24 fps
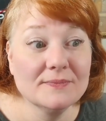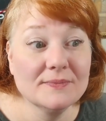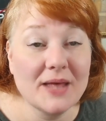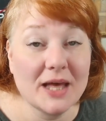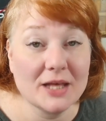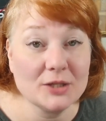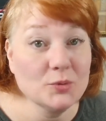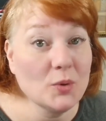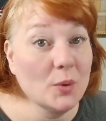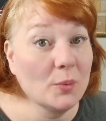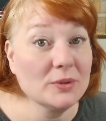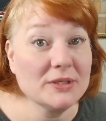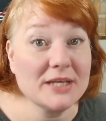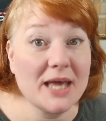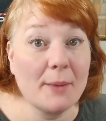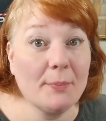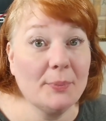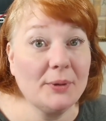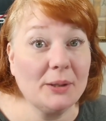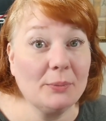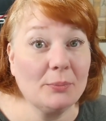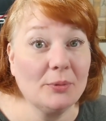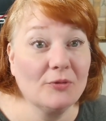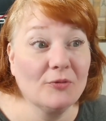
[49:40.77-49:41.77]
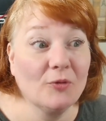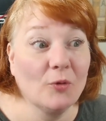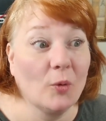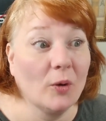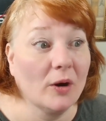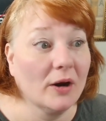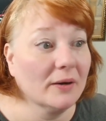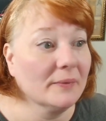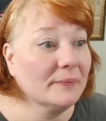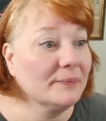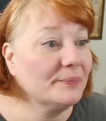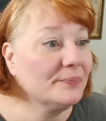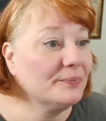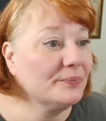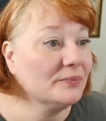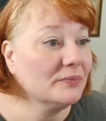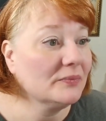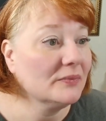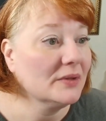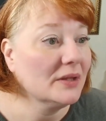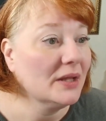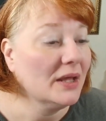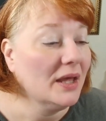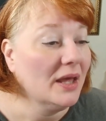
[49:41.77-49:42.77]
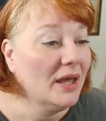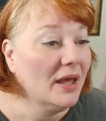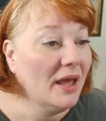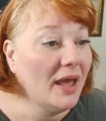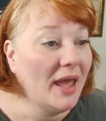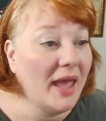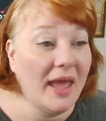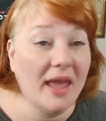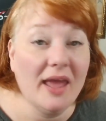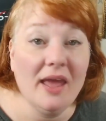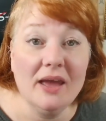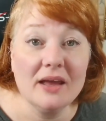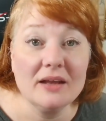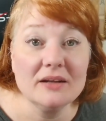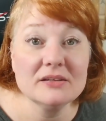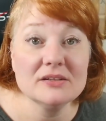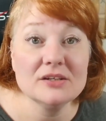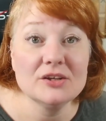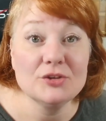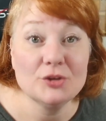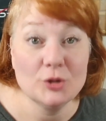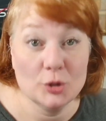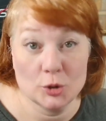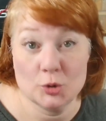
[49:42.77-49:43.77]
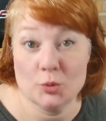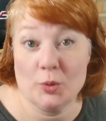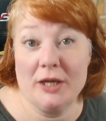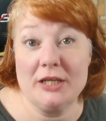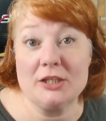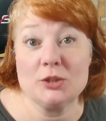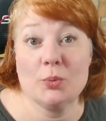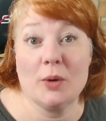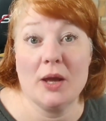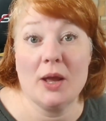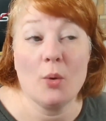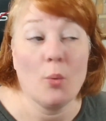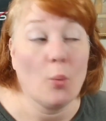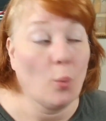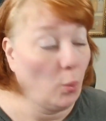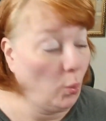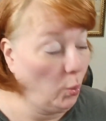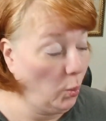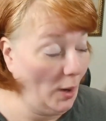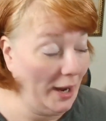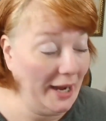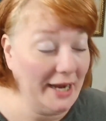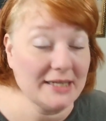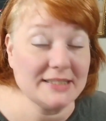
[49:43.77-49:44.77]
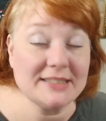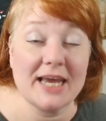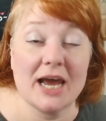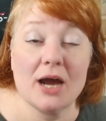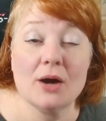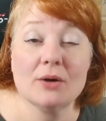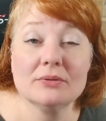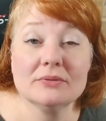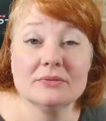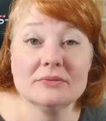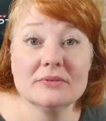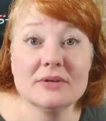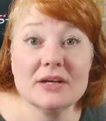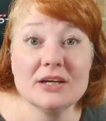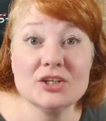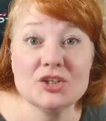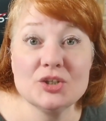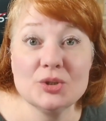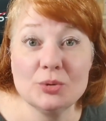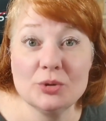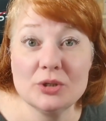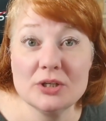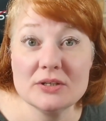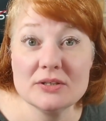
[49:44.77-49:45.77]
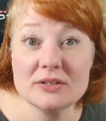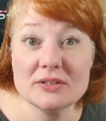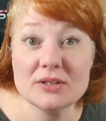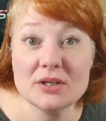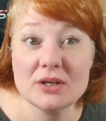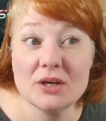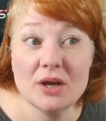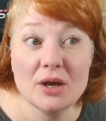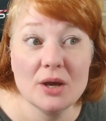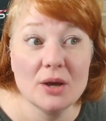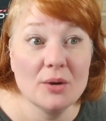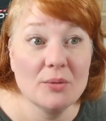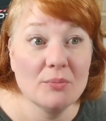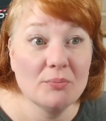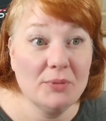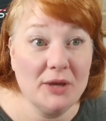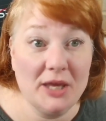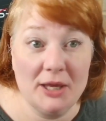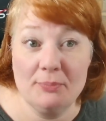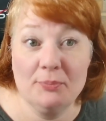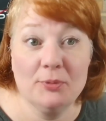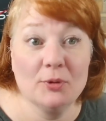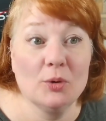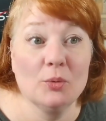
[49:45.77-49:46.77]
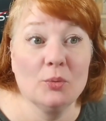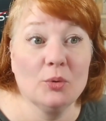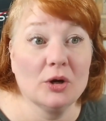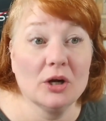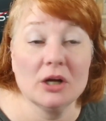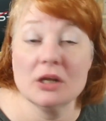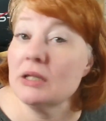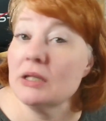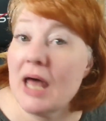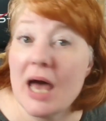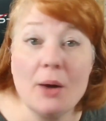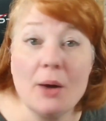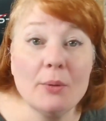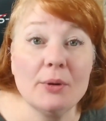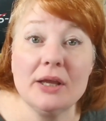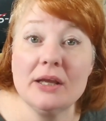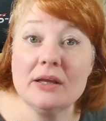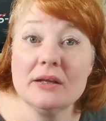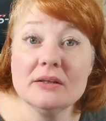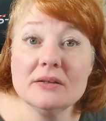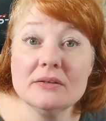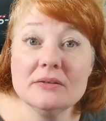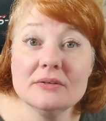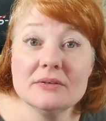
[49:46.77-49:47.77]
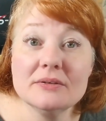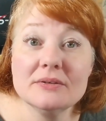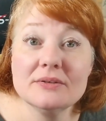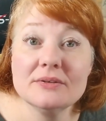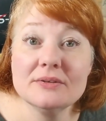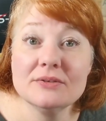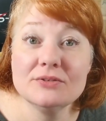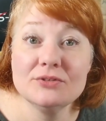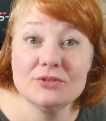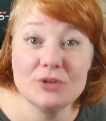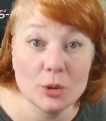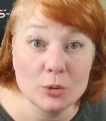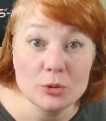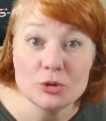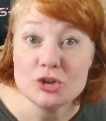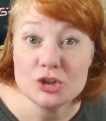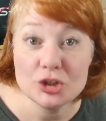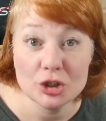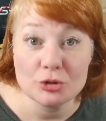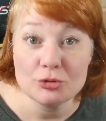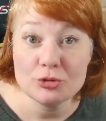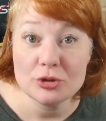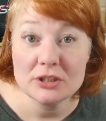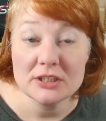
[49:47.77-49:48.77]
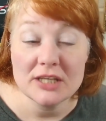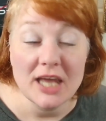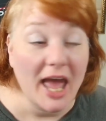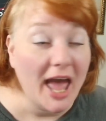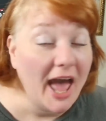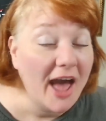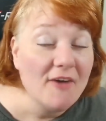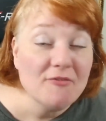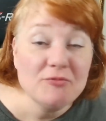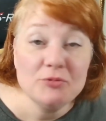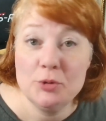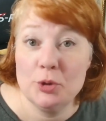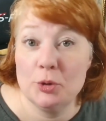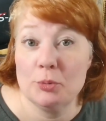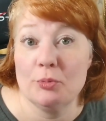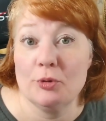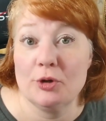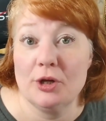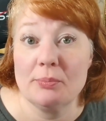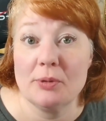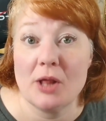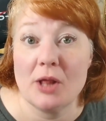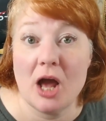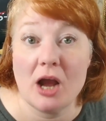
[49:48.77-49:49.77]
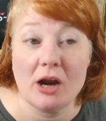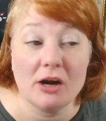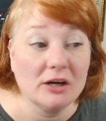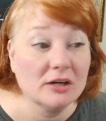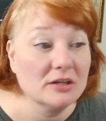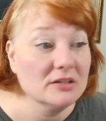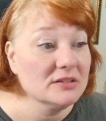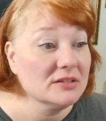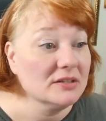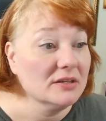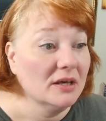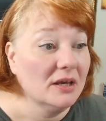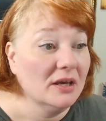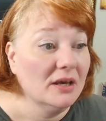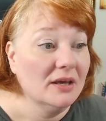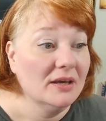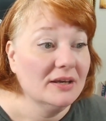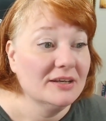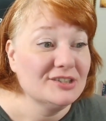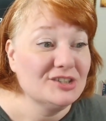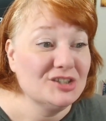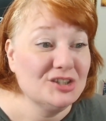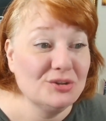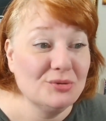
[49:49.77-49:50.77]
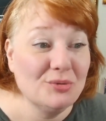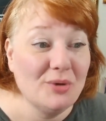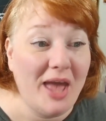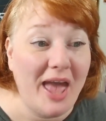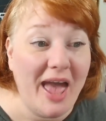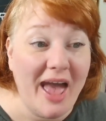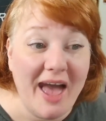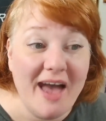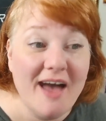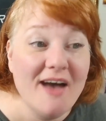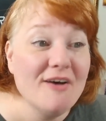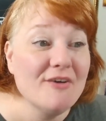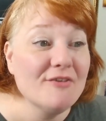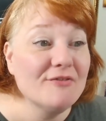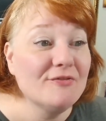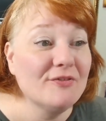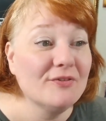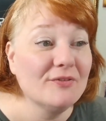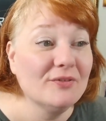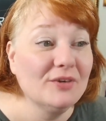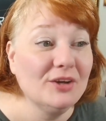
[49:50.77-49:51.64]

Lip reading: that's what was happening before. And those rates went way down as soon as people were allowing those children to have puberty blockers. to have,